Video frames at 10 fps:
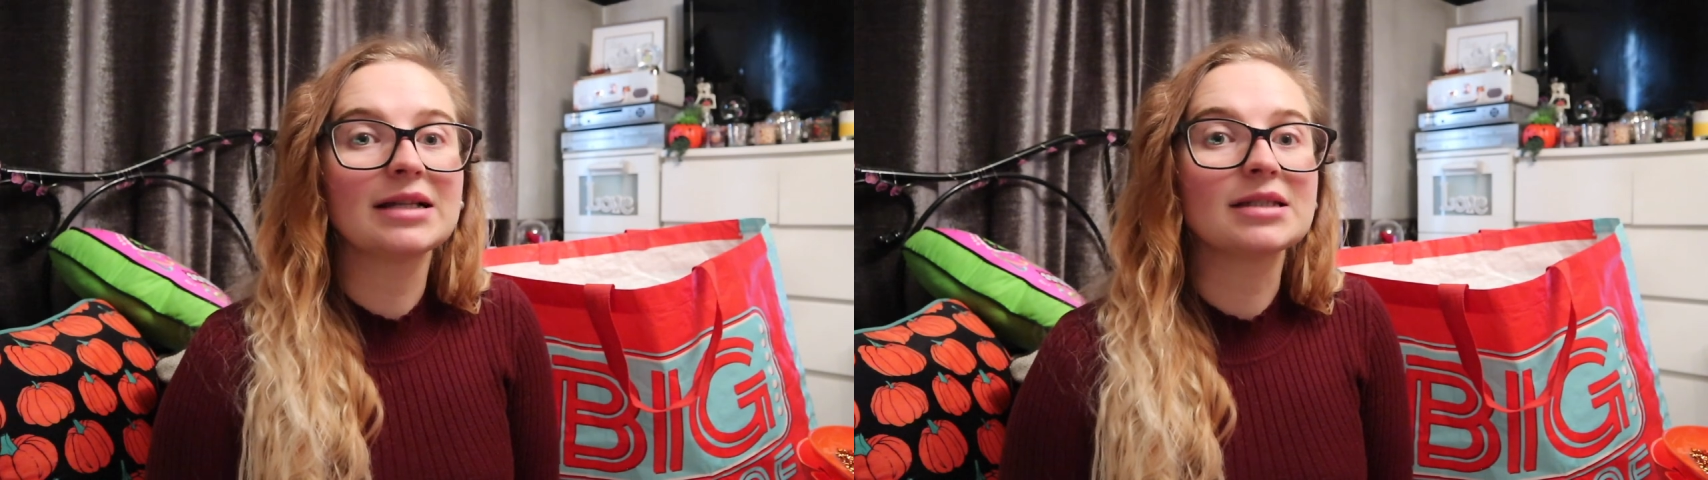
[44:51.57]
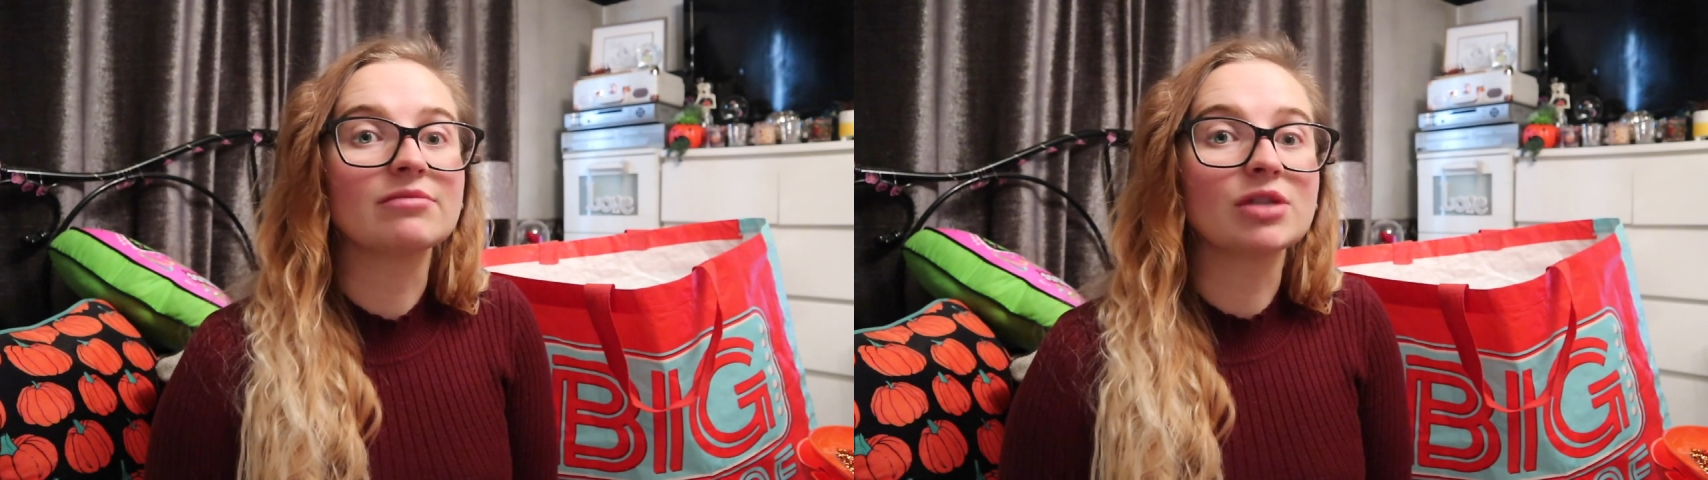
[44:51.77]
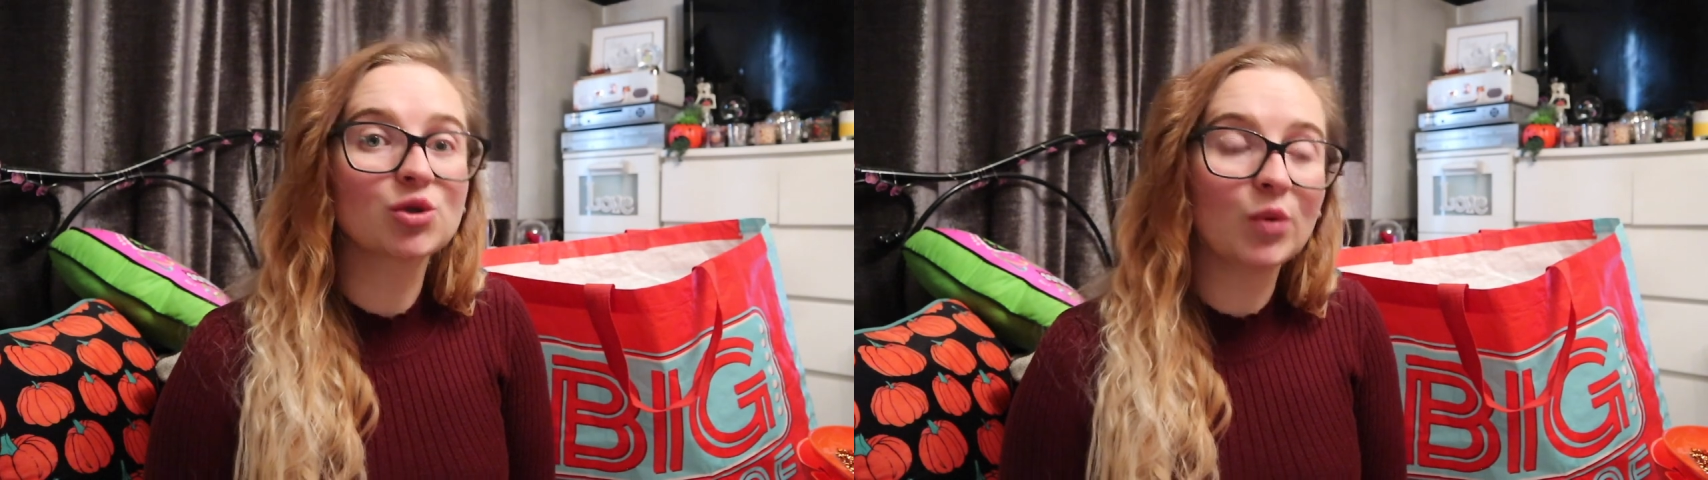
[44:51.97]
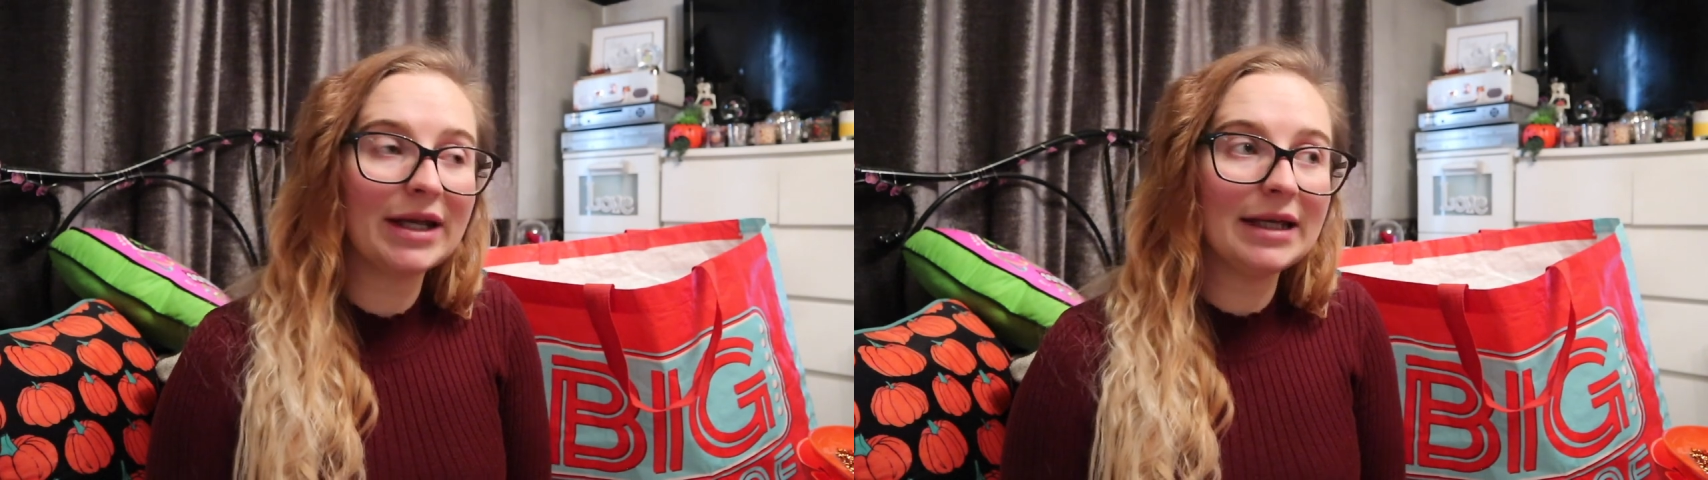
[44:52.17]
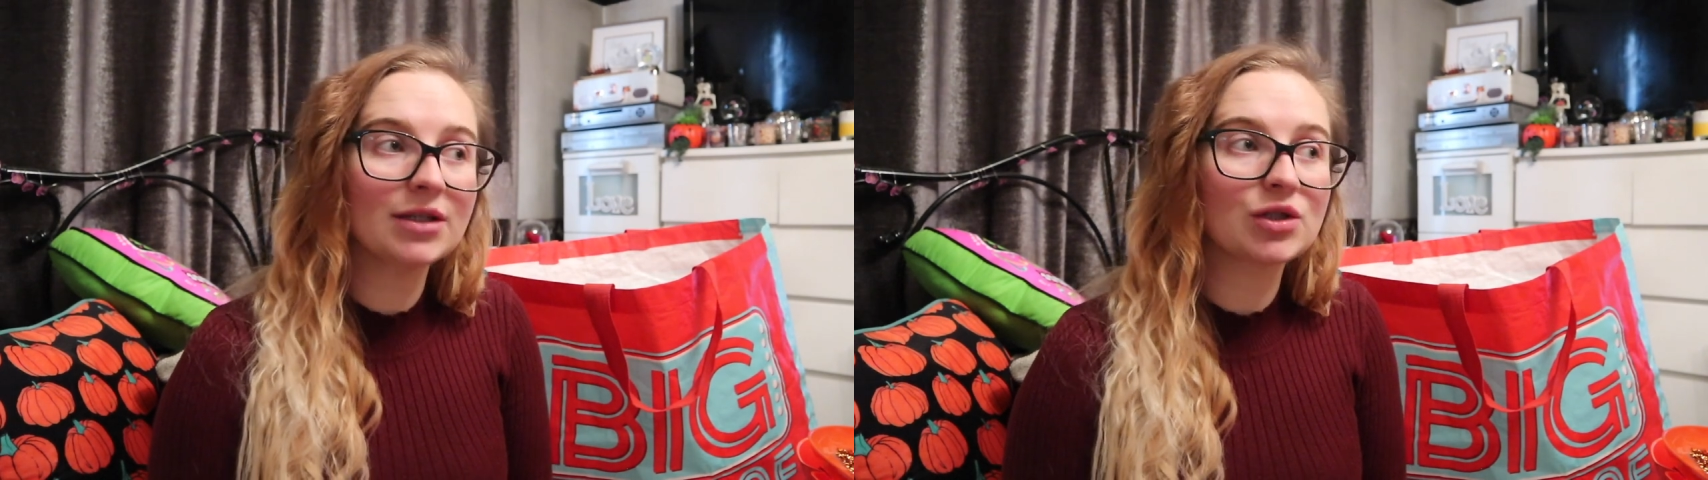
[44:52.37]
some
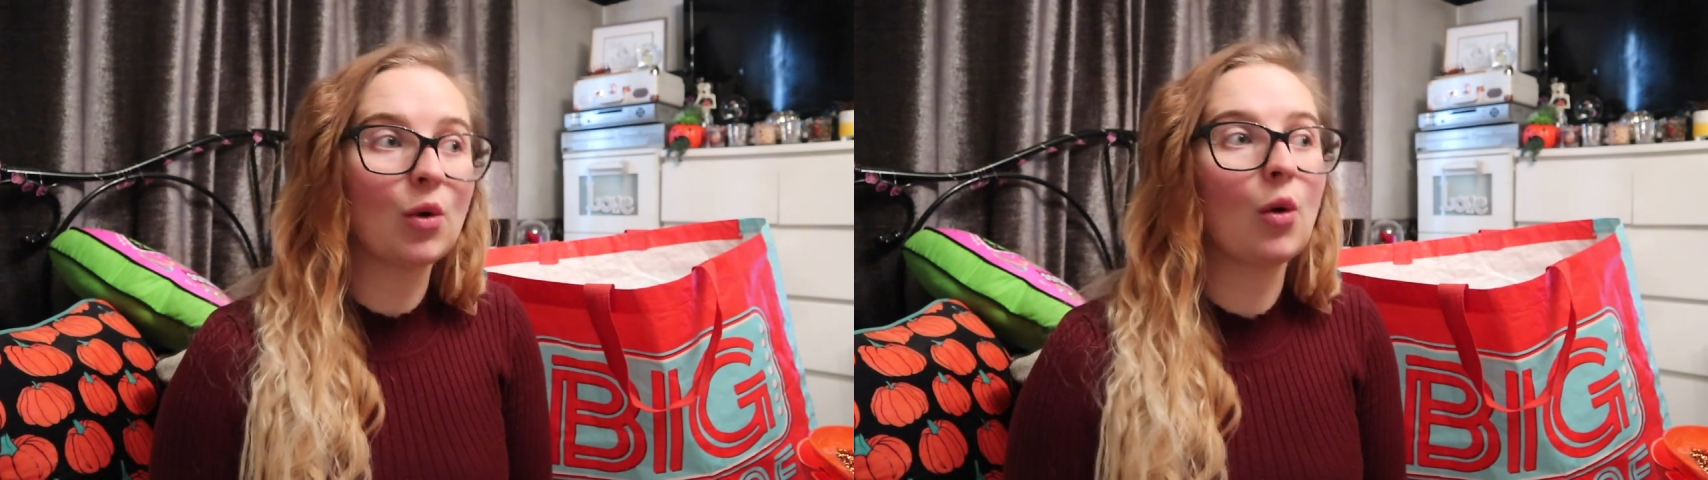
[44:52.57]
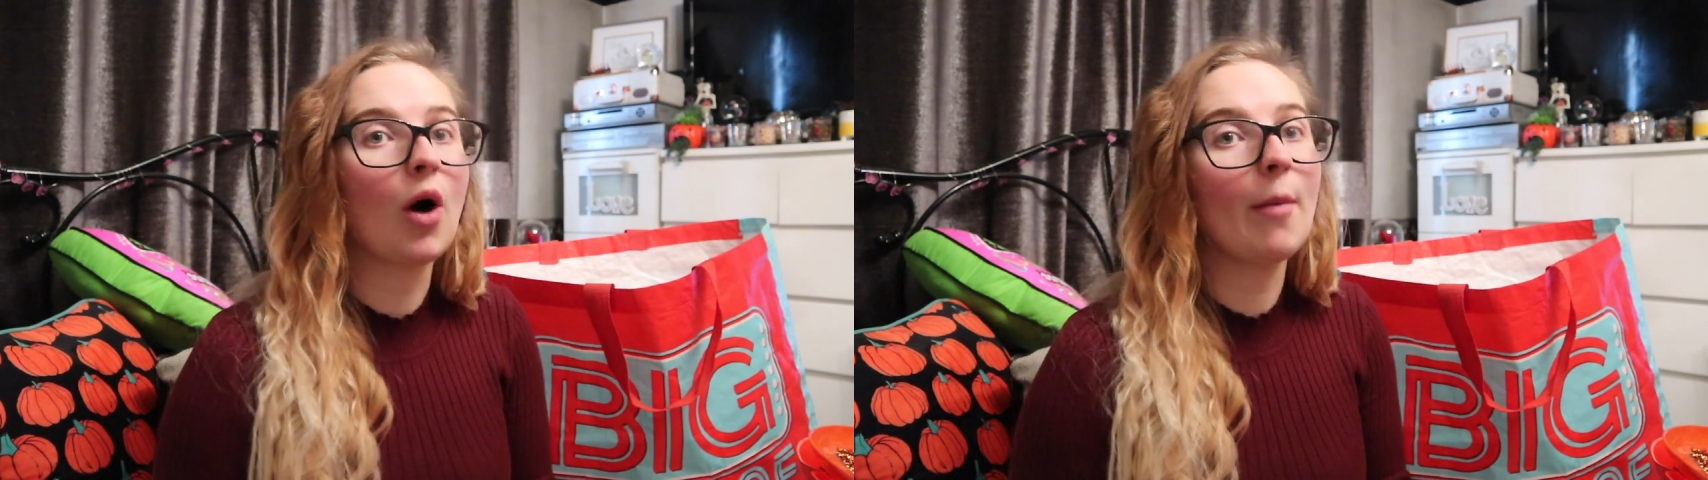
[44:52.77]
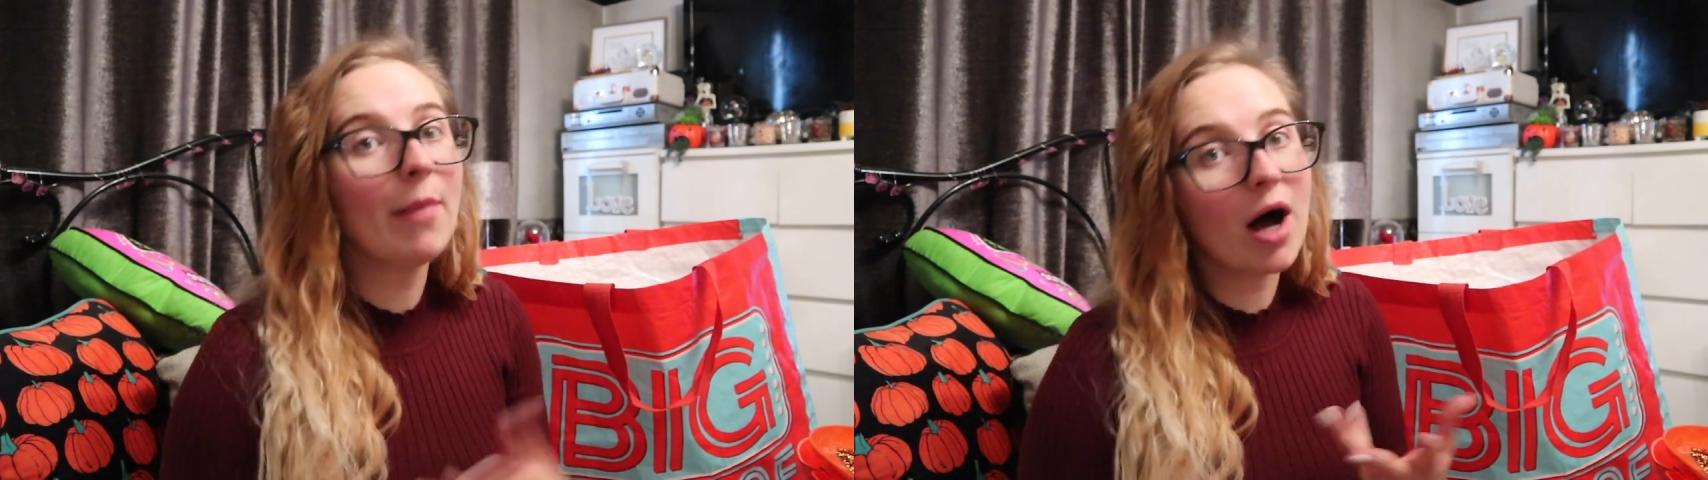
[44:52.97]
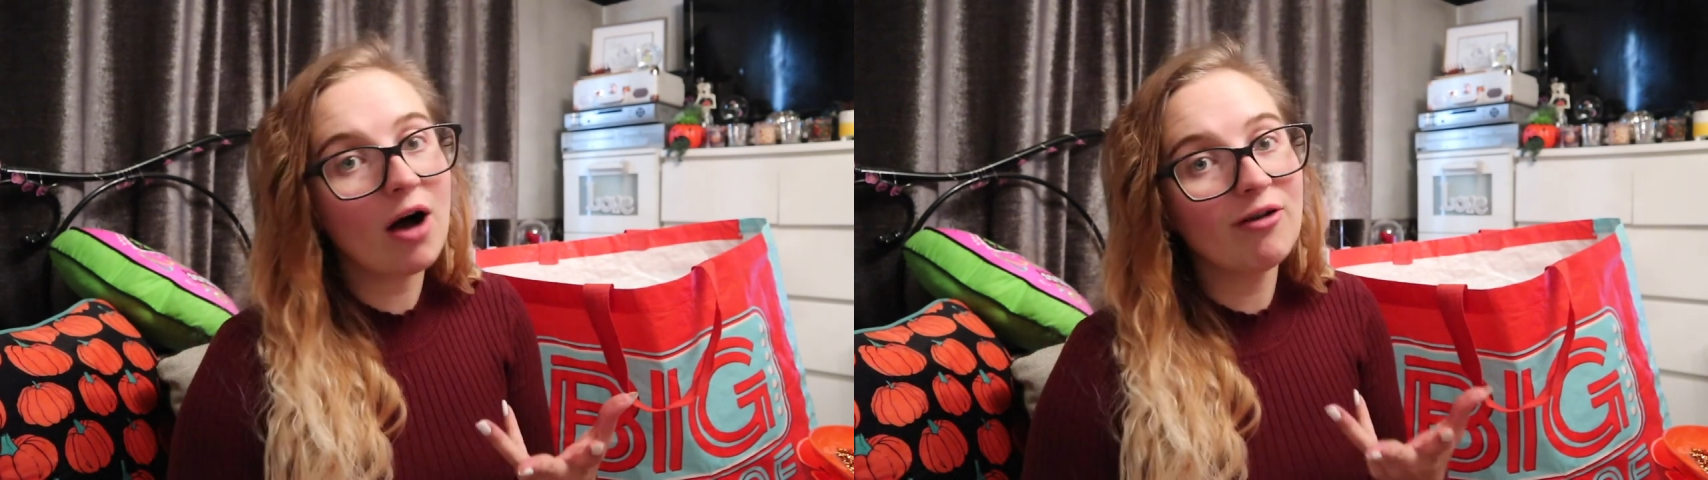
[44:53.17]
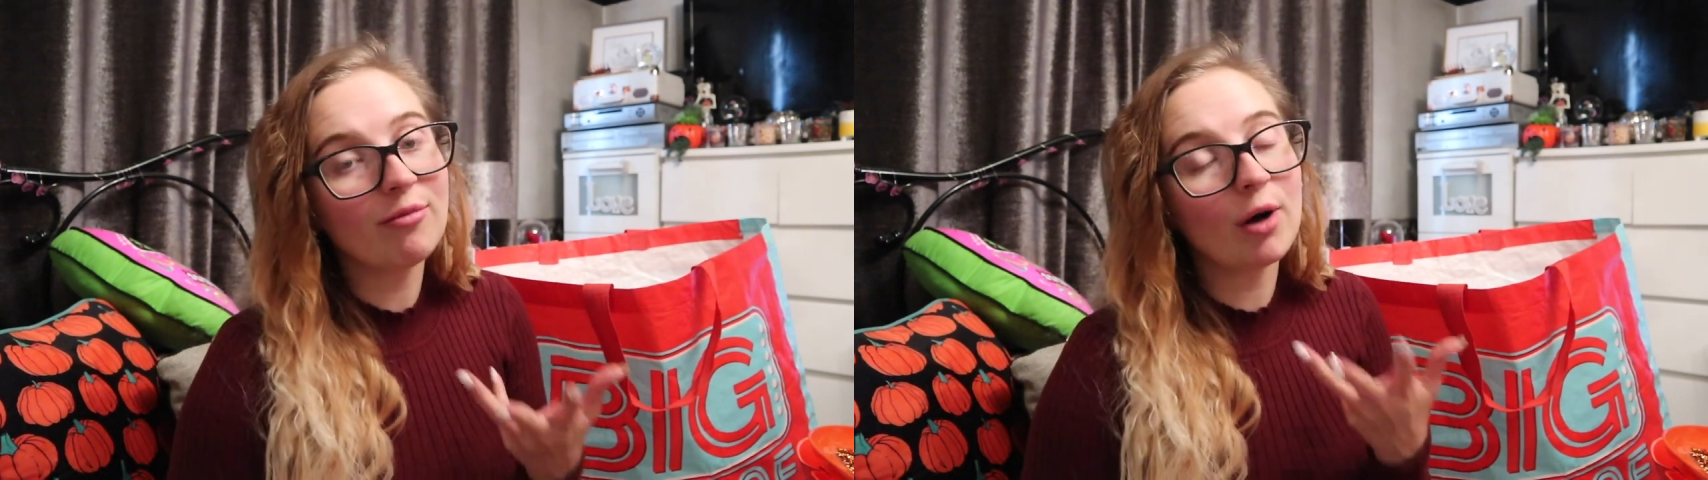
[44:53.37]
sweets or a
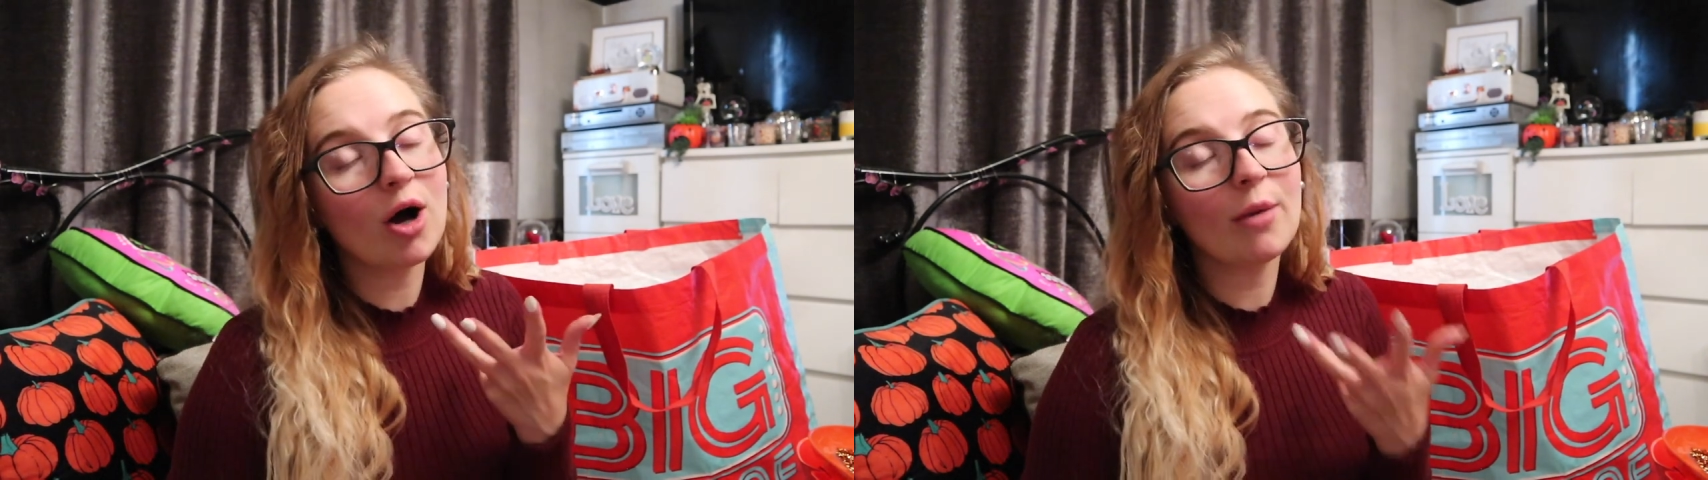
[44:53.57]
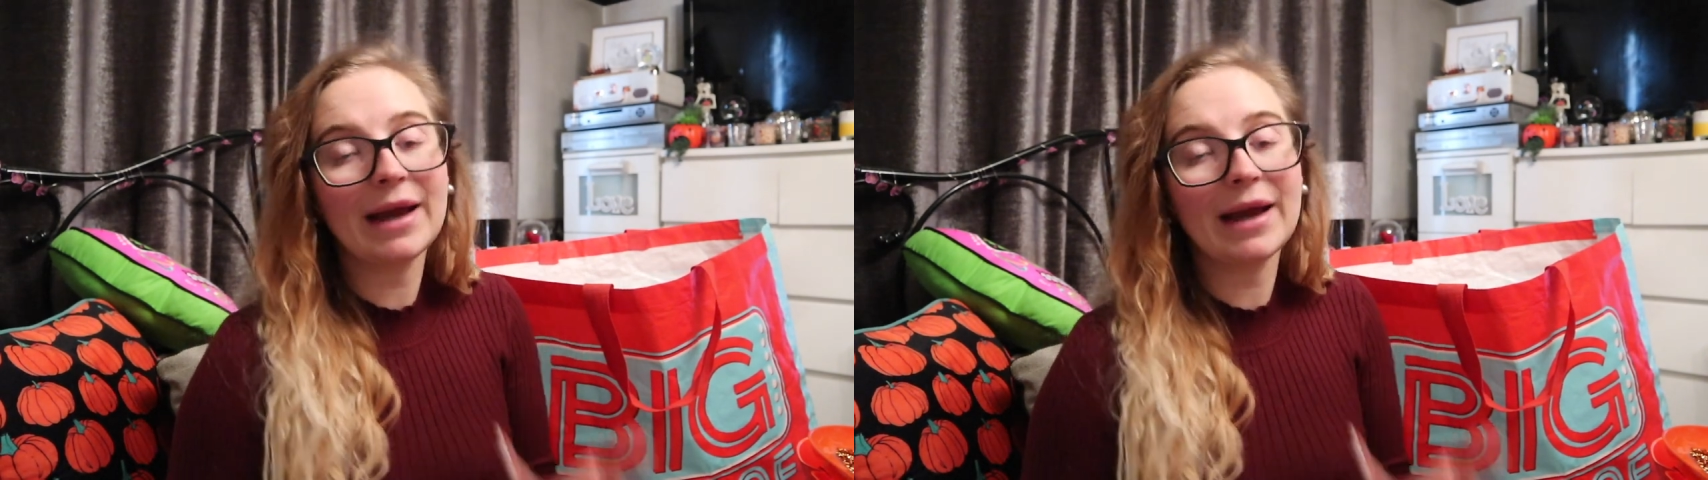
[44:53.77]
bath bomb,